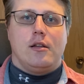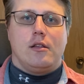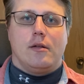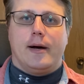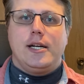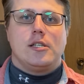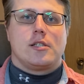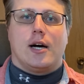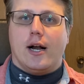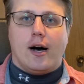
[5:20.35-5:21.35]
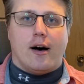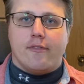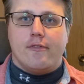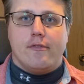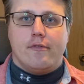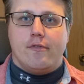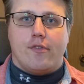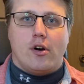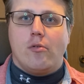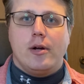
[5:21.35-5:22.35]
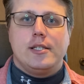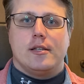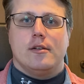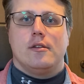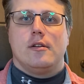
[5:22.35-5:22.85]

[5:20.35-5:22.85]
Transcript: the bike just cut off for no reason.